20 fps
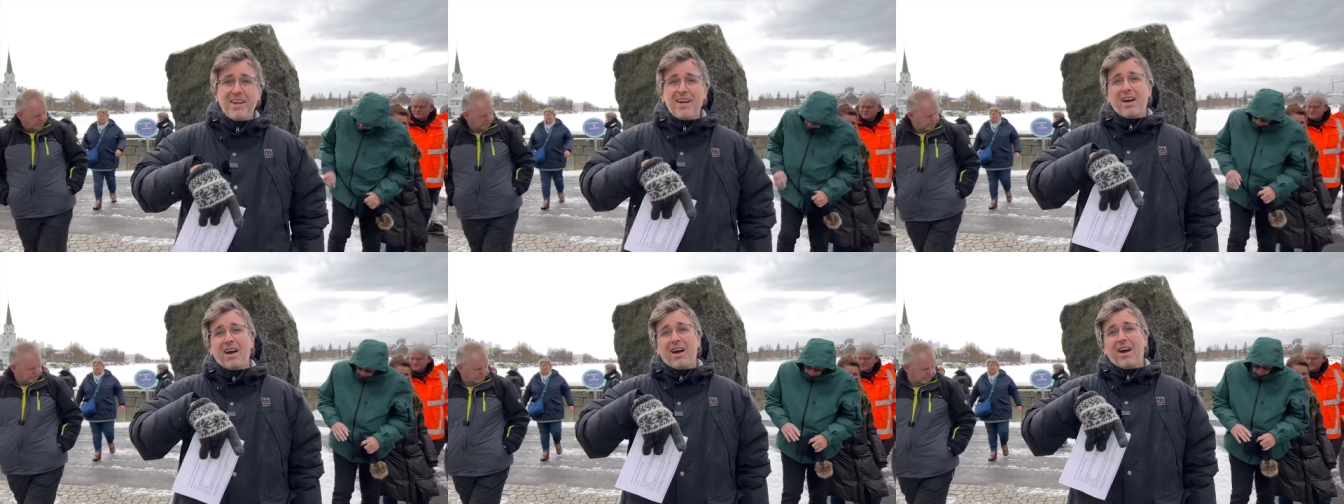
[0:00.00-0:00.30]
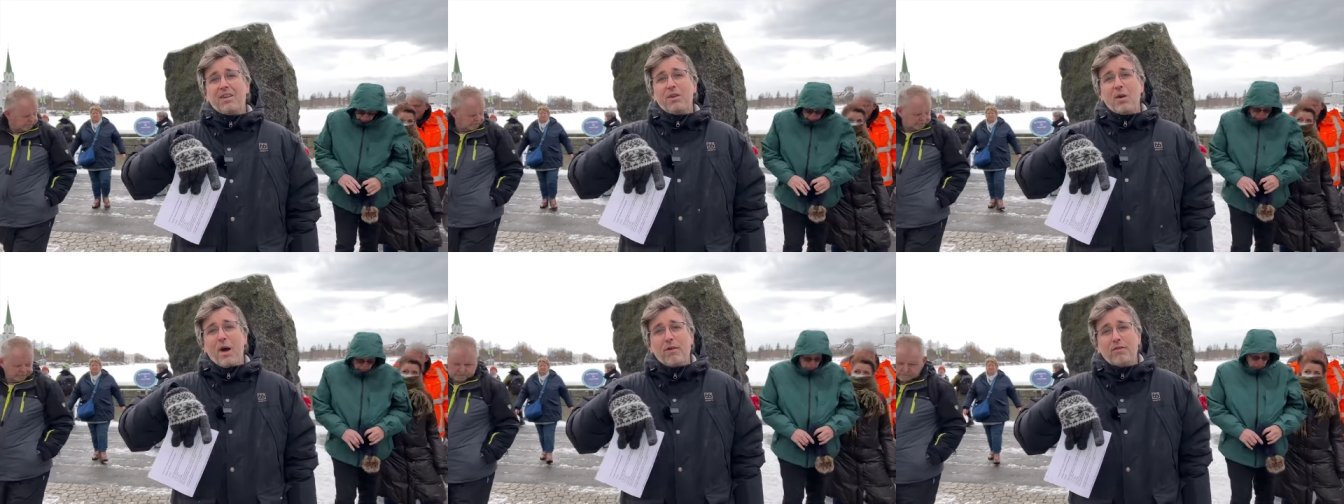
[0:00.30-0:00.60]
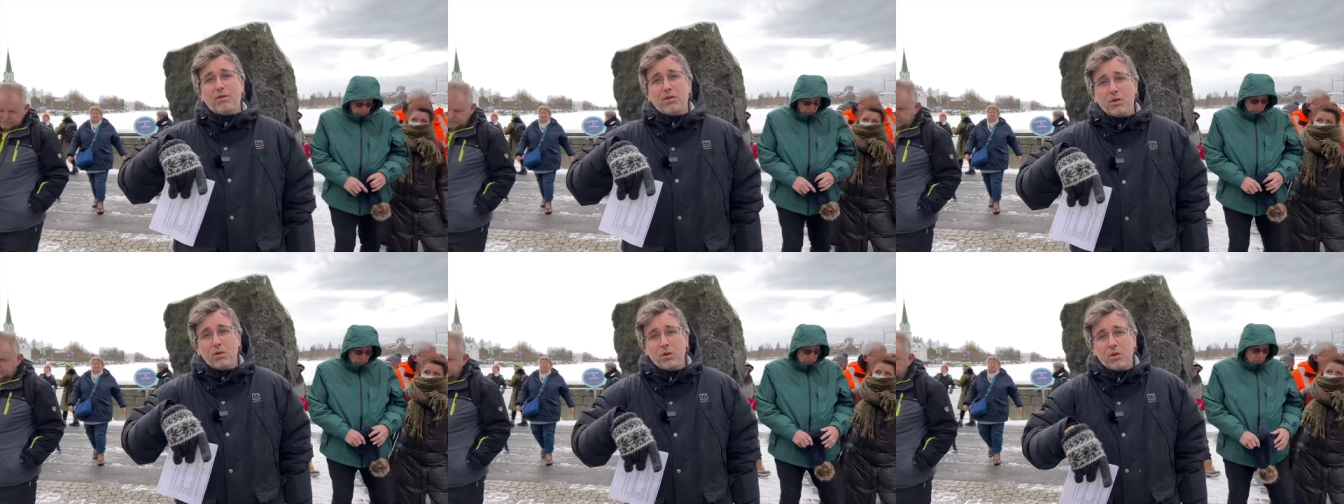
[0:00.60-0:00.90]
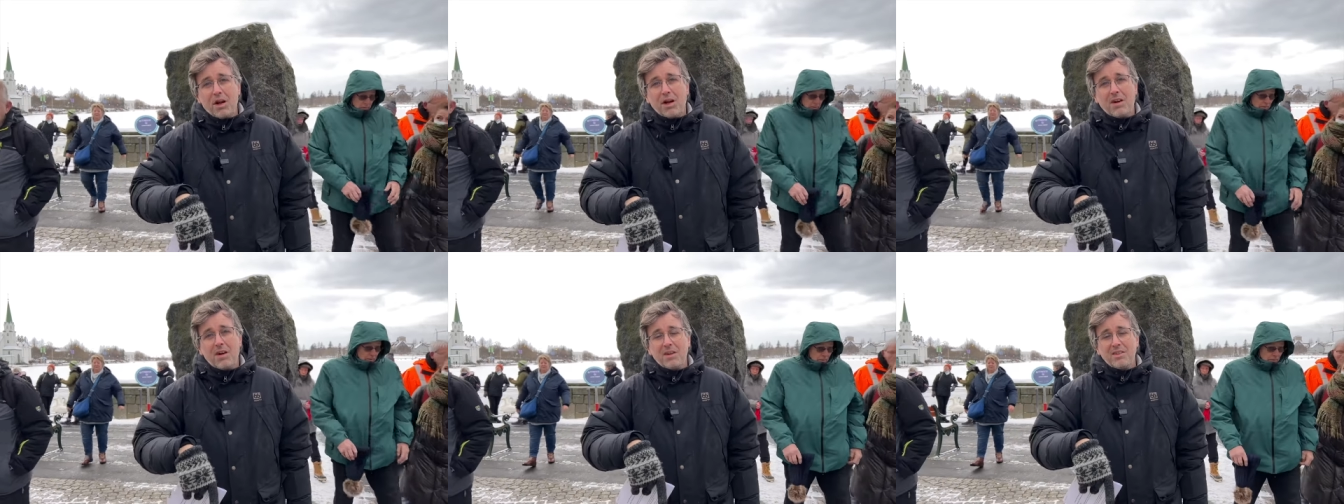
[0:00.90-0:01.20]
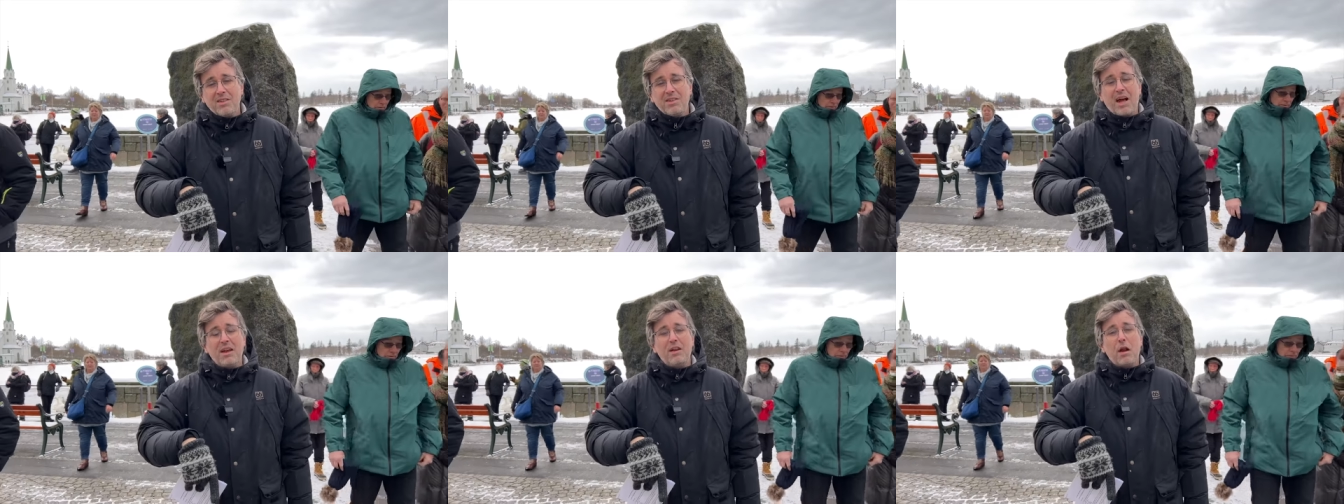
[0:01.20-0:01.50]
uh, you have to uh,
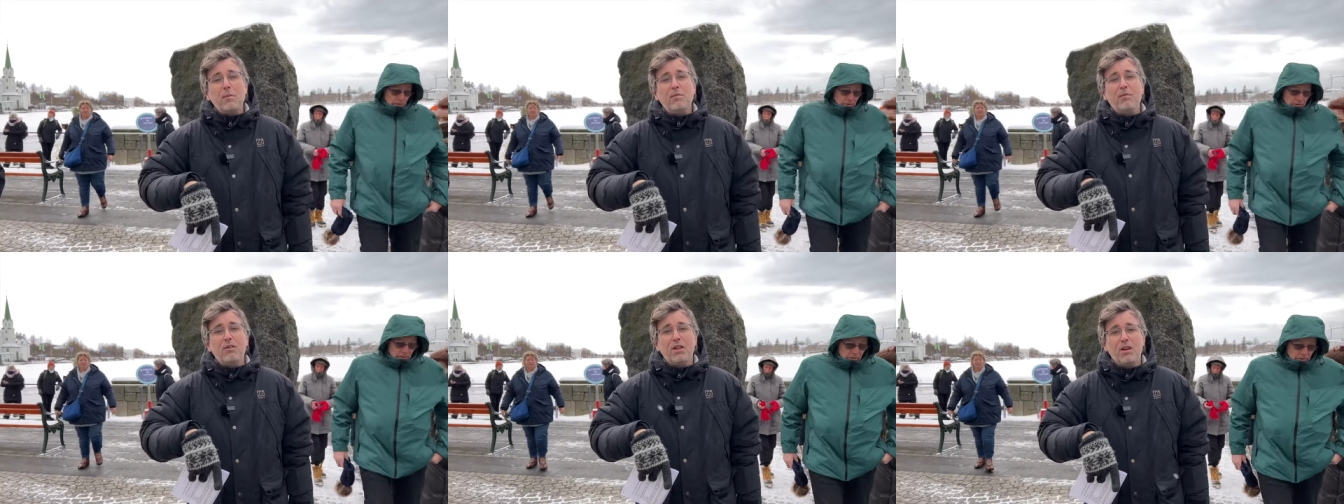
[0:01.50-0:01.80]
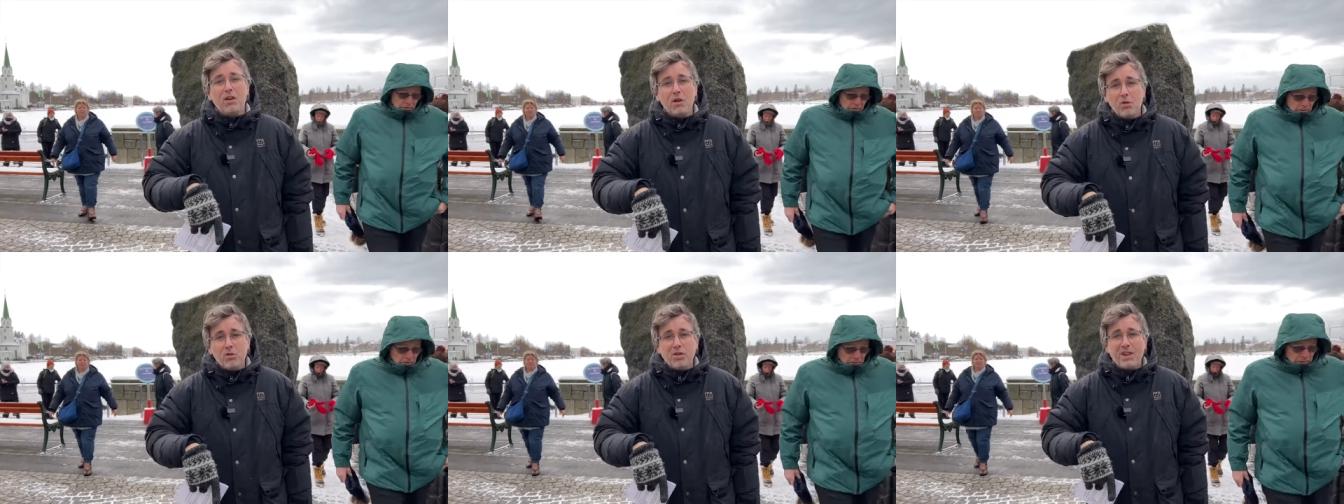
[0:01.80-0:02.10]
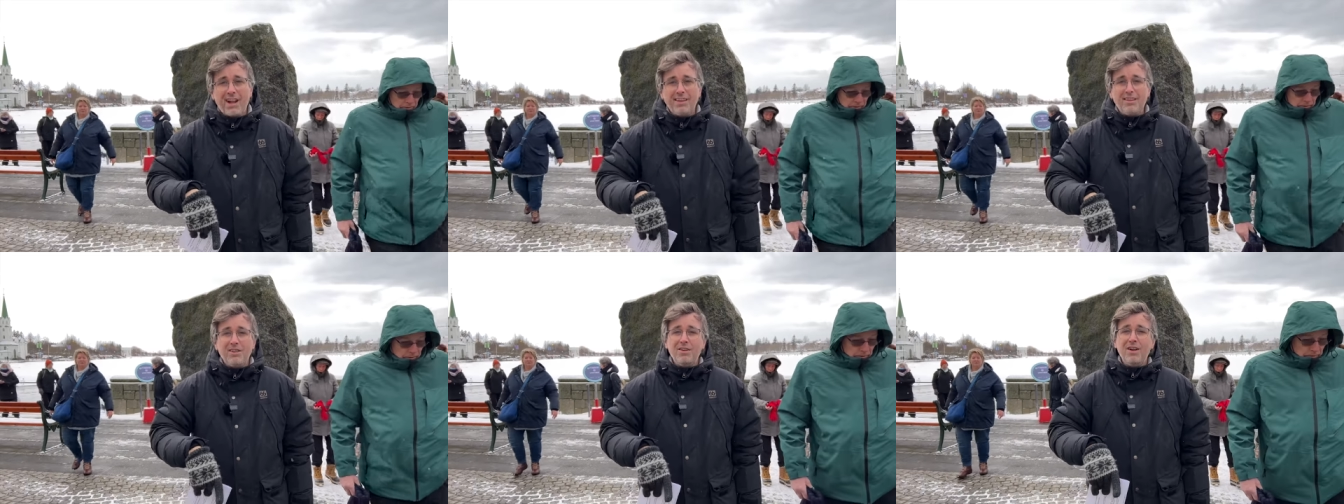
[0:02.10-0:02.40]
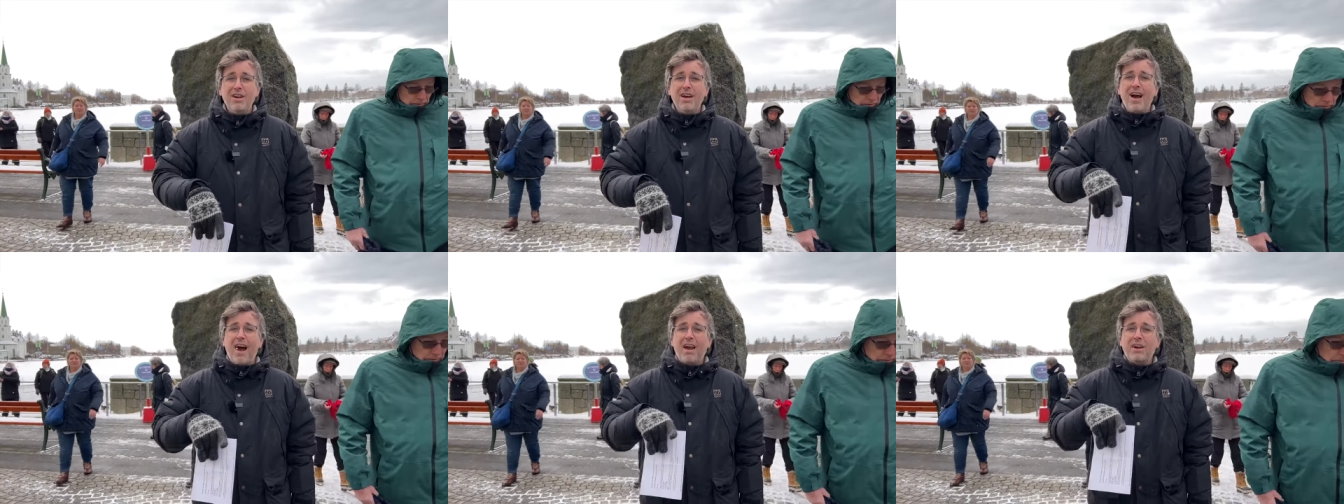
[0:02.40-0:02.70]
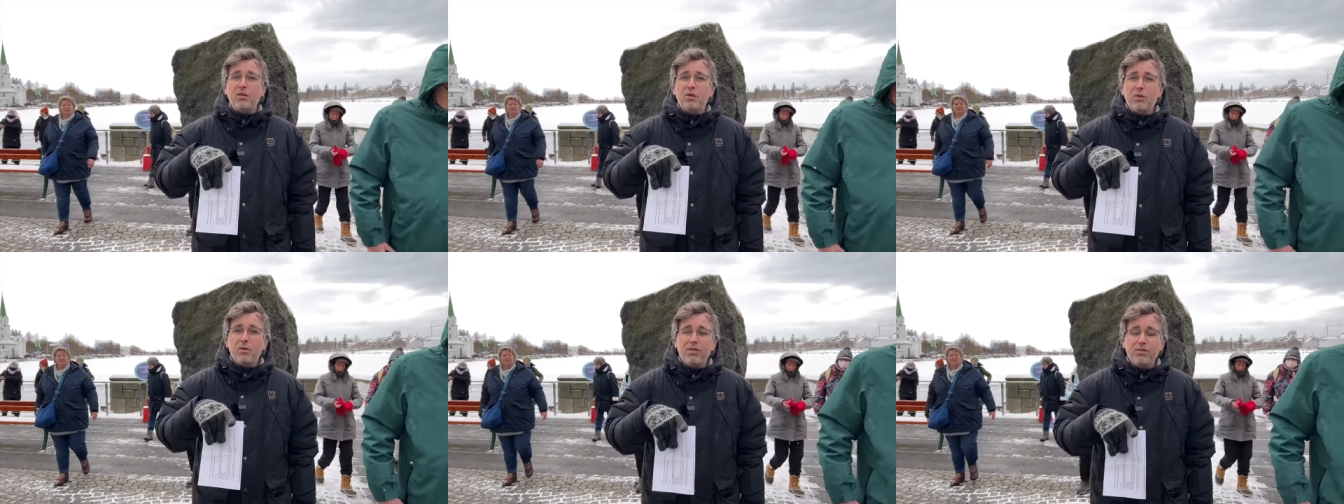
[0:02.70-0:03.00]
sign up for the newsletter, and
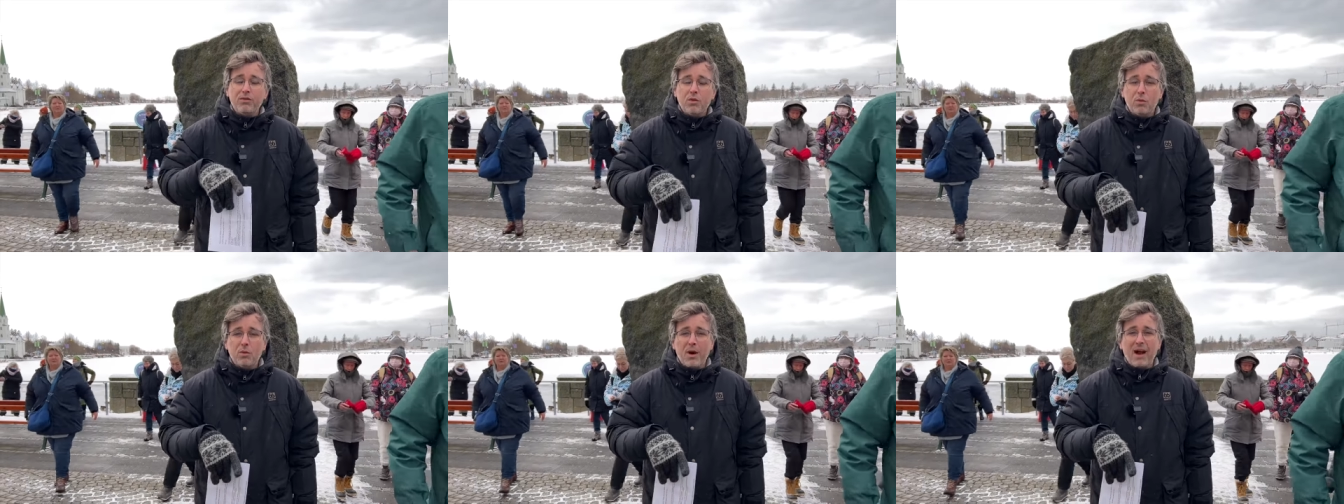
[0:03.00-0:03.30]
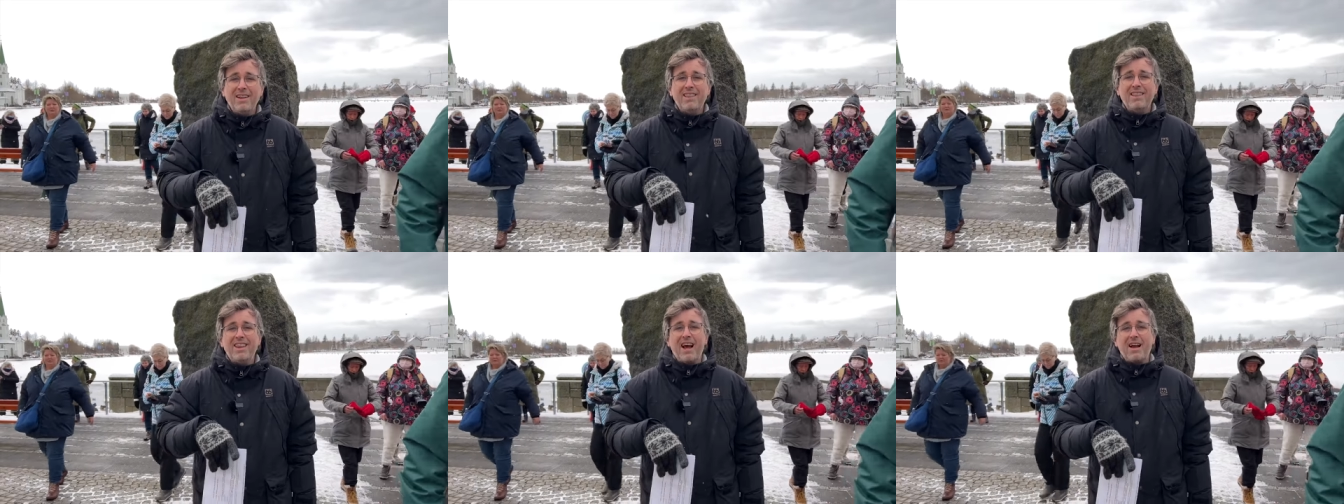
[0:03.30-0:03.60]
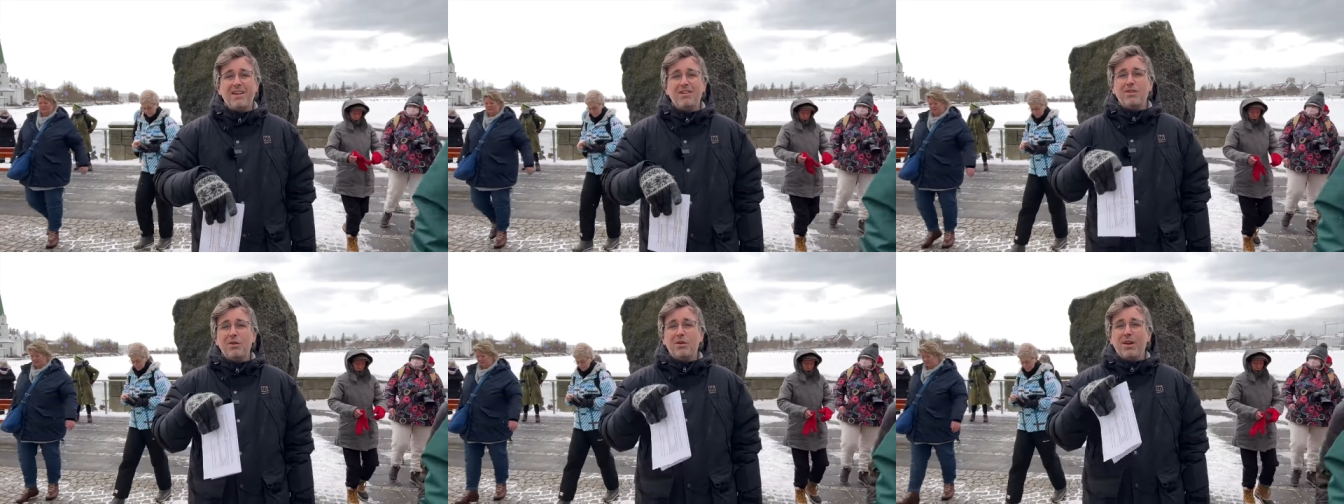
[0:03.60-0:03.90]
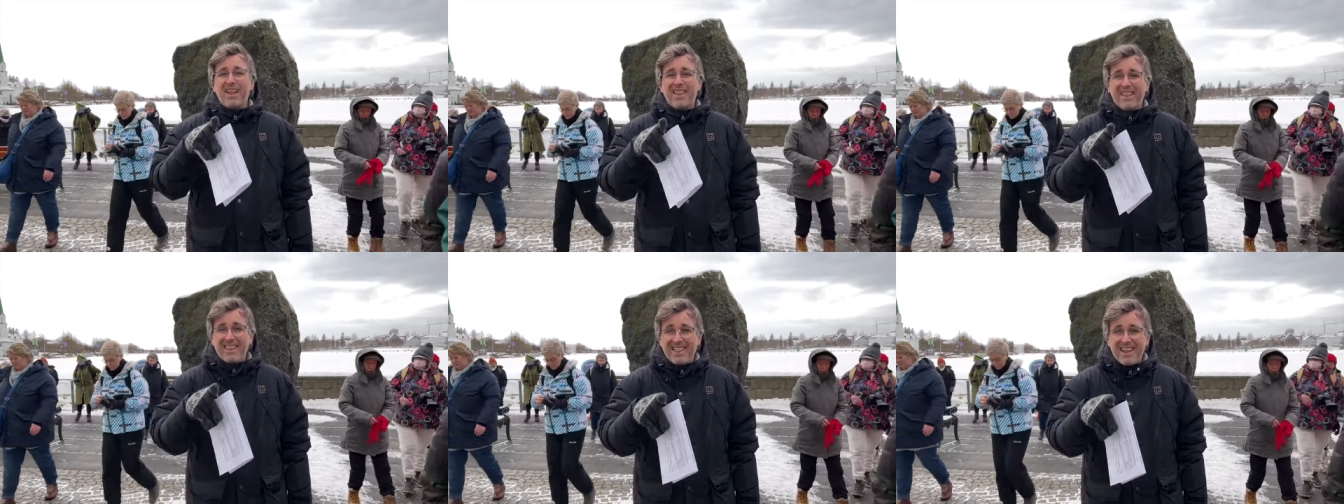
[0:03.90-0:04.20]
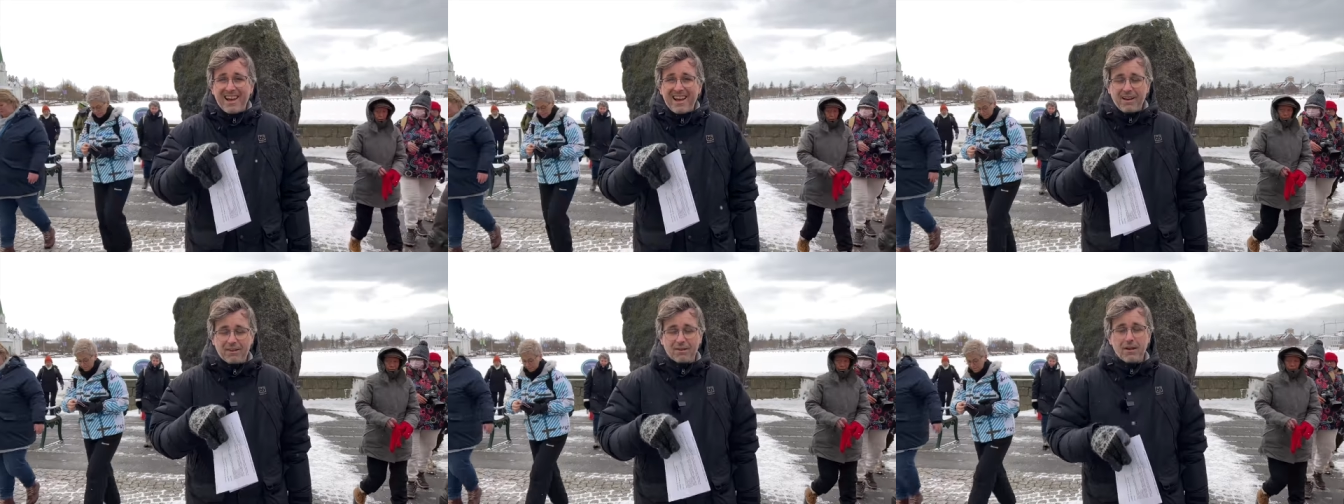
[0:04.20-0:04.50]
you have to write the answer
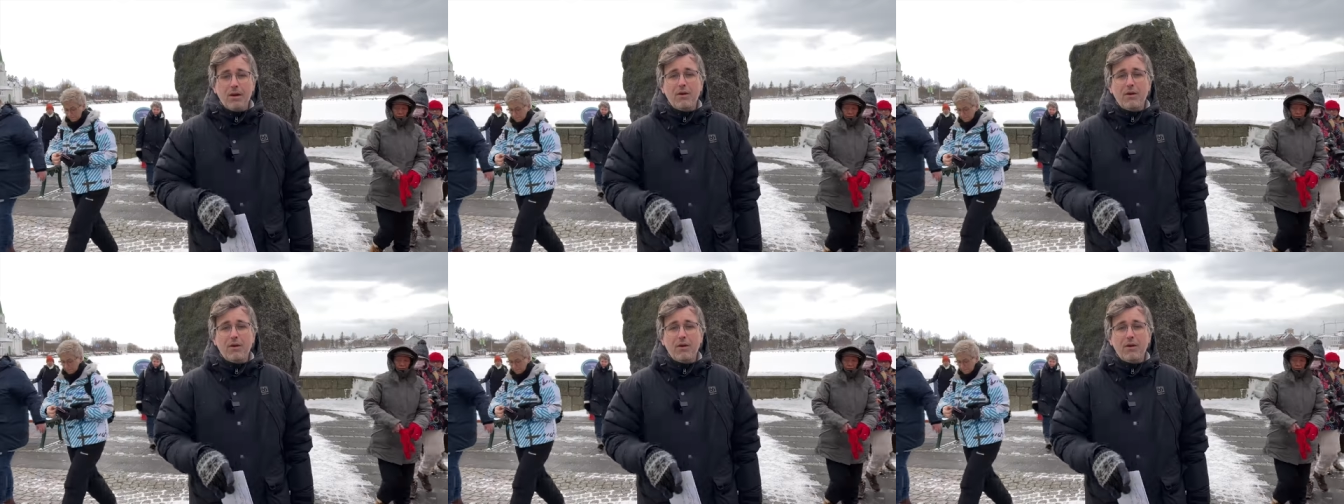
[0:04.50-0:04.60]
there.